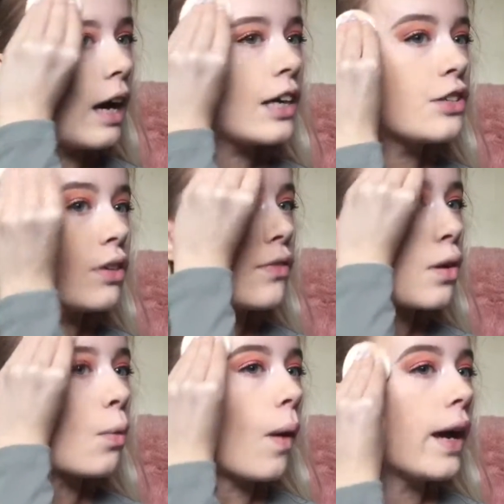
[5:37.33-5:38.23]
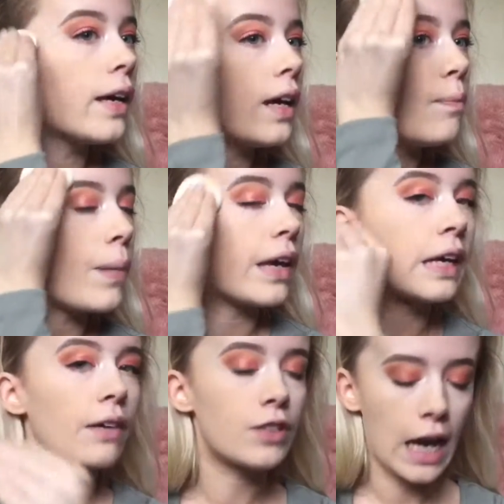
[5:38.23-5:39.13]
I do have quite a
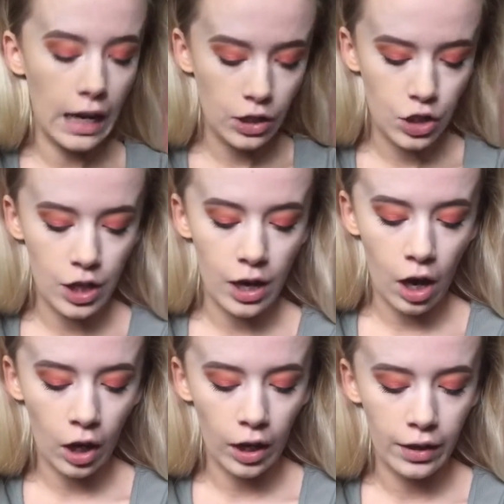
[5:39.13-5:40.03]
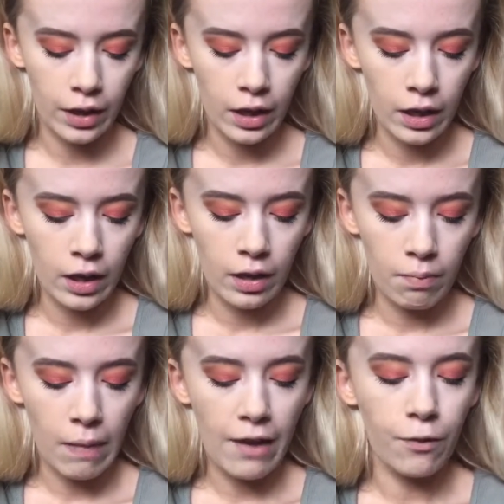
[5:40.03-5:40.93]
bit of texture on
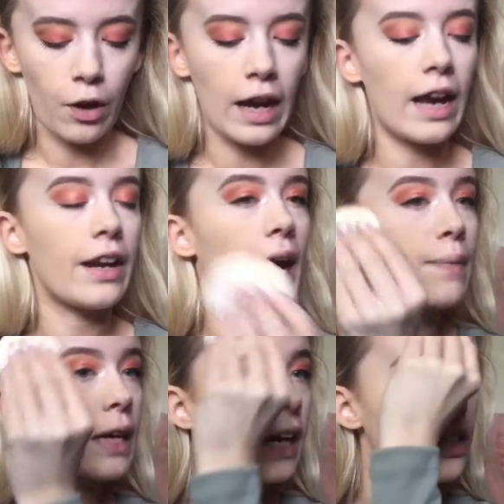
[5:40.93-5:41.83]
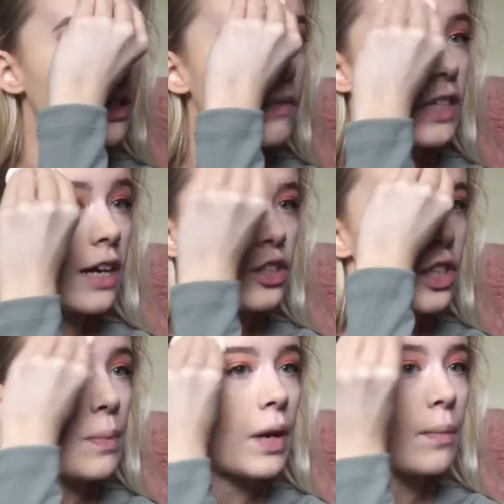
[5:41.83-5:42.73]
my forehead. I mean, I do have
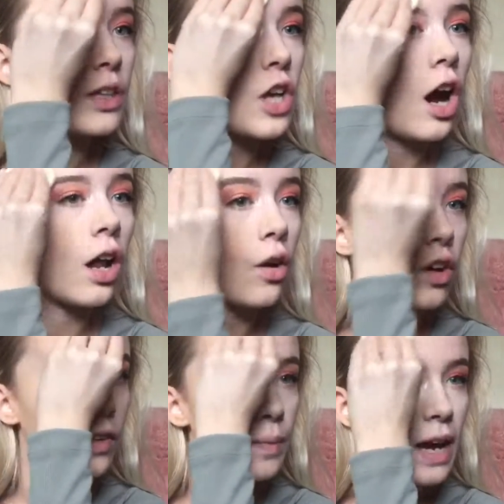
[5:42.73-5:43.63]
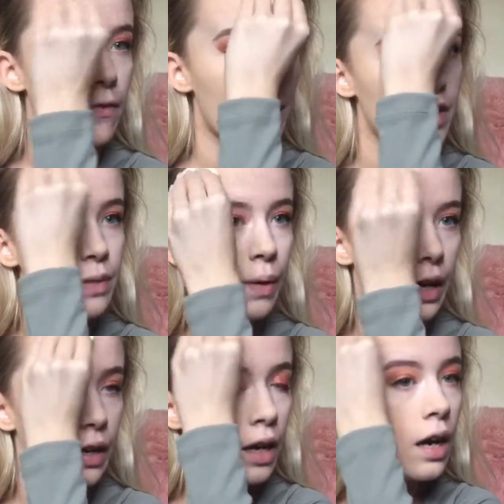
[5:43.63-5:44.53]
texture pretty much all over my face,
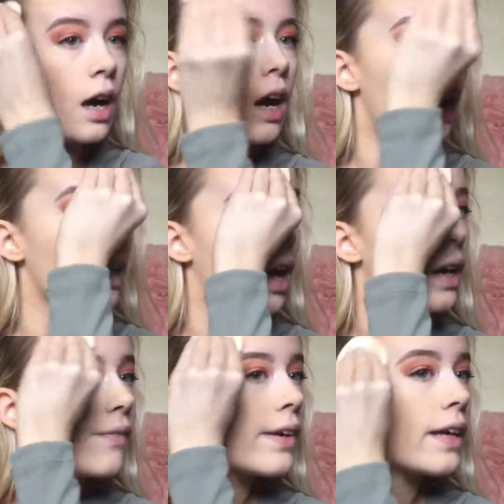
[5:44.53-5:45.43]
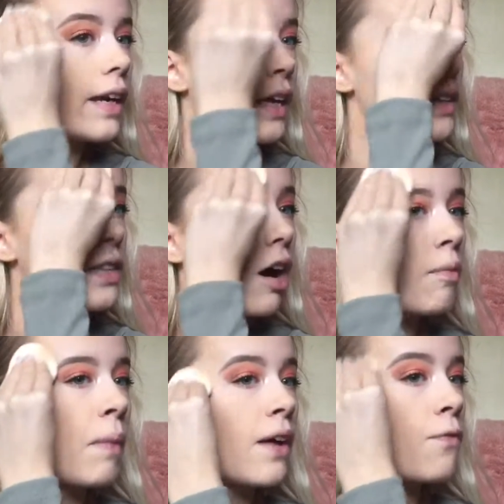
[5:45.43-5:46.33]
but a lot of it is
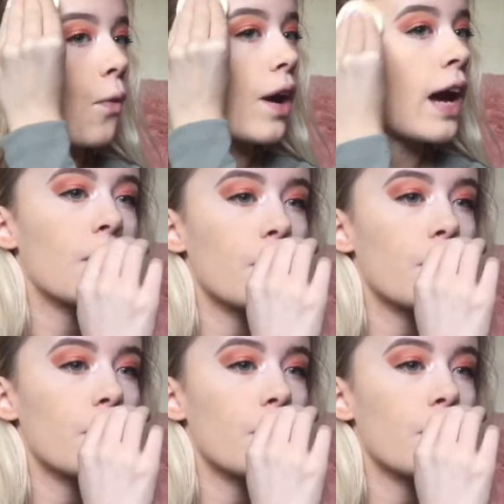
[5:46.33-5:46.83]
on my forehead.